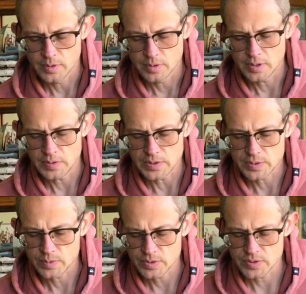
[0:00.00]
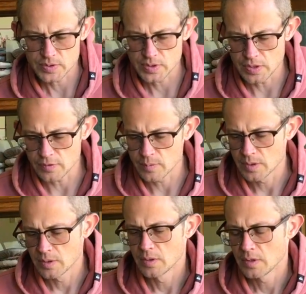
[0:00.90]
in this, which is, you know,
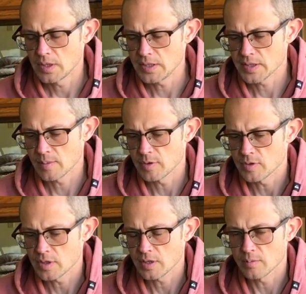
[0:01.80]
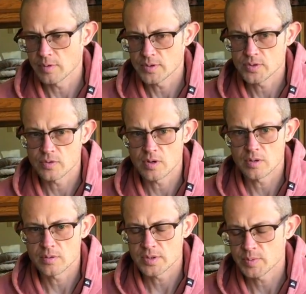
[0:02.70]
anytime you're drinking a real
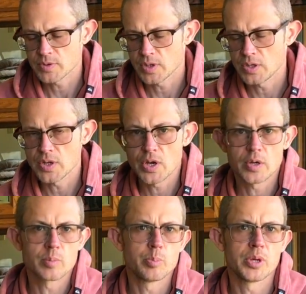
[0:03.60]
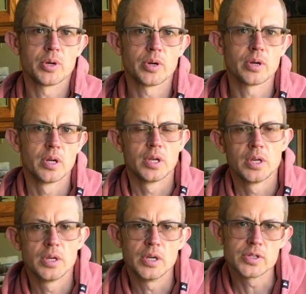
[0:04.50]
strong, especially young, bitter,
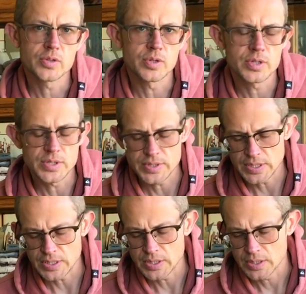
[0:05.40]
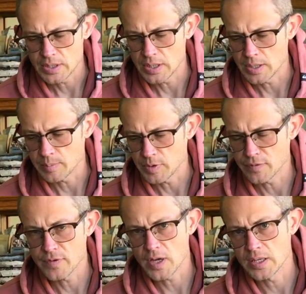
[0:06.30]
astringent tea, you'll
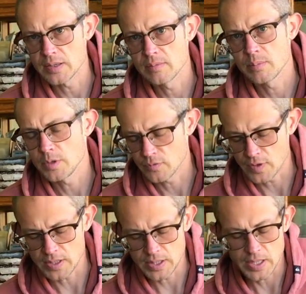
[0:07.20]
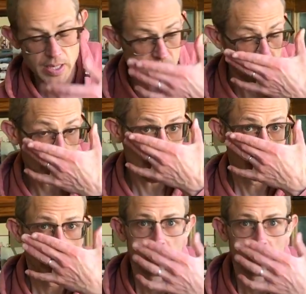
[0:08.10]
find that it has that.